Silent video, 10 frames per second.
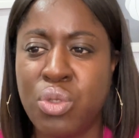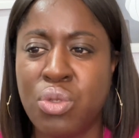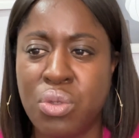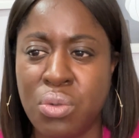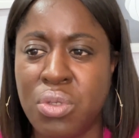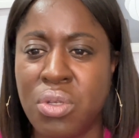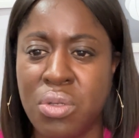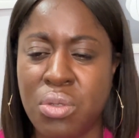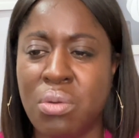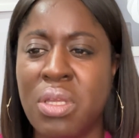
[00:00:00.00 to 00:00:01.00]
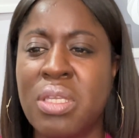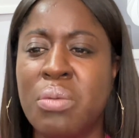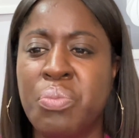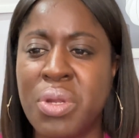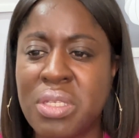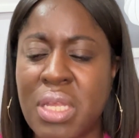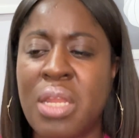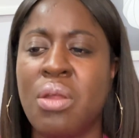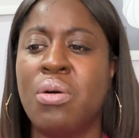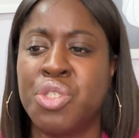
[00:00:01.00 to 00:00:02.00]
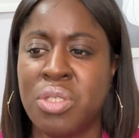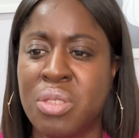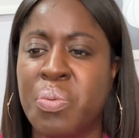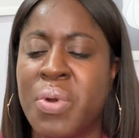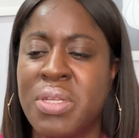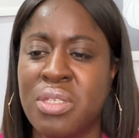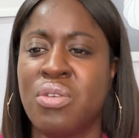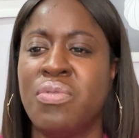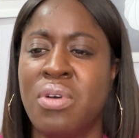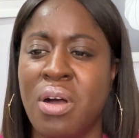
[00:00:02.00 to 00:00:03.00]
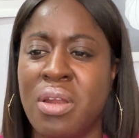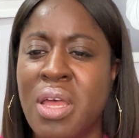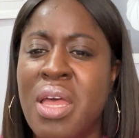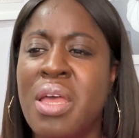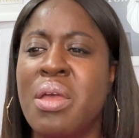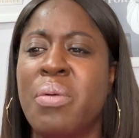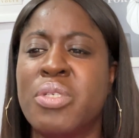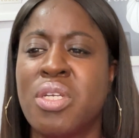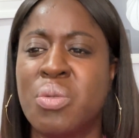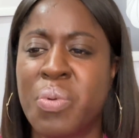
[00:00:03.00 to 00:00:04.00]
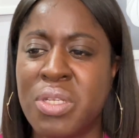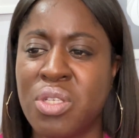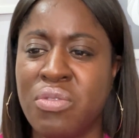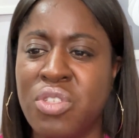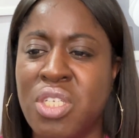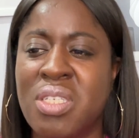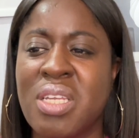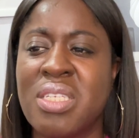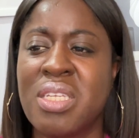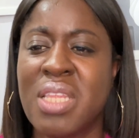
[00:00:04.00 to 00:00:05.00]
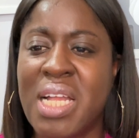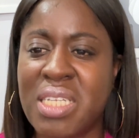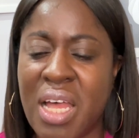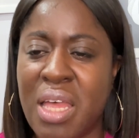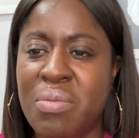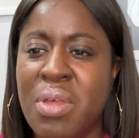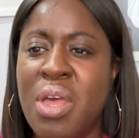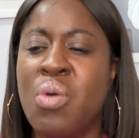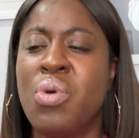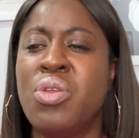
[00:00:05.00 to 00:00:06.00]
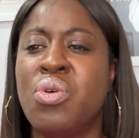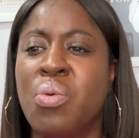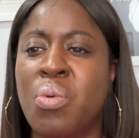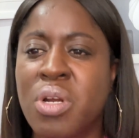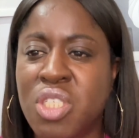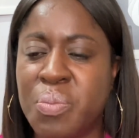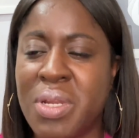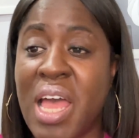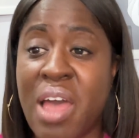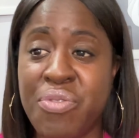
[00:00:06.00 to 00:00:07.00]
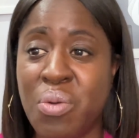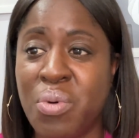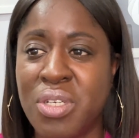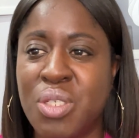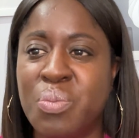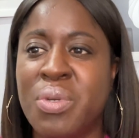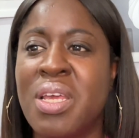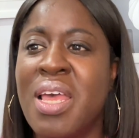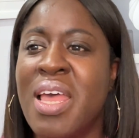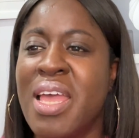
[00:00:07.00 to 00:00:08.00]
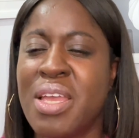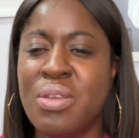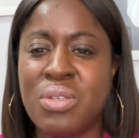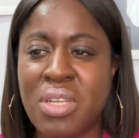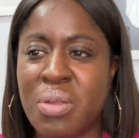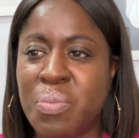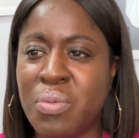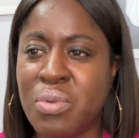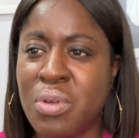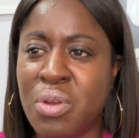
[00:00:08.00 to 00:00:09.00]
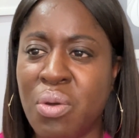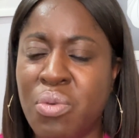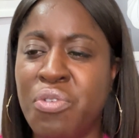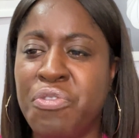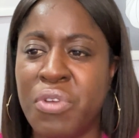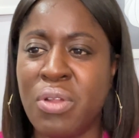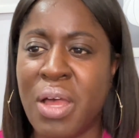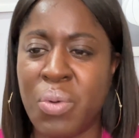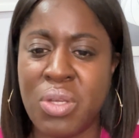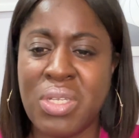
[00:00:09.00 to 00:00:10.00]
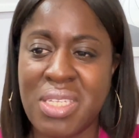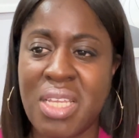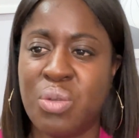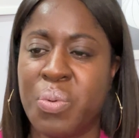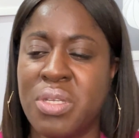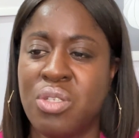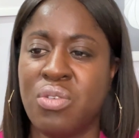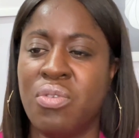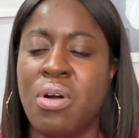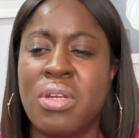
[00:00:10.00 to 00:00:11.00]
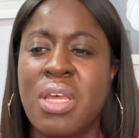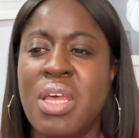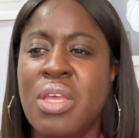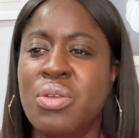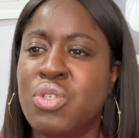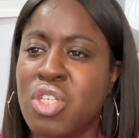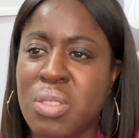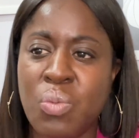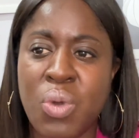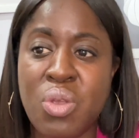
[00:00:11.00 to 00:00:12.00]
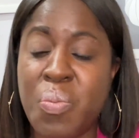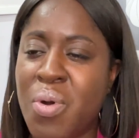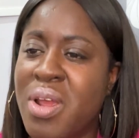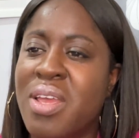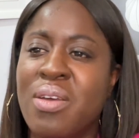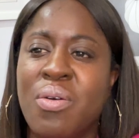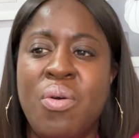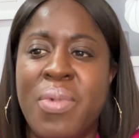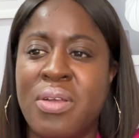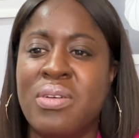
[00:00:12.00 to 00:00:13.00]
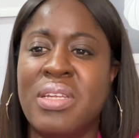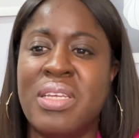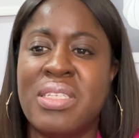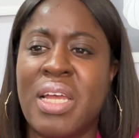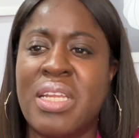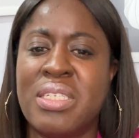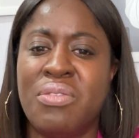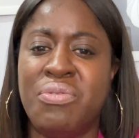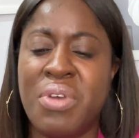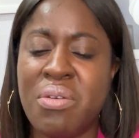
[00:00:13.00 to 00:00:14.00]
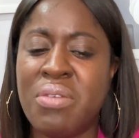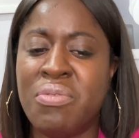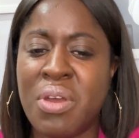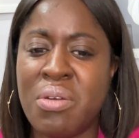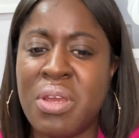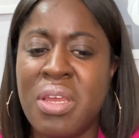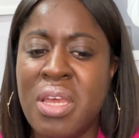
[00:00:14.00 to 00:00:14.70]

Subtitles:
to soothe your soul. It brings and ushers the presence of God. It ushers the presence of Jesus. And it's in that time when you're worshiping, after worshiping, and you start, you know, you feel, when you sense the presence of God, you just, when you pray, oh my goodness, that is a very, very,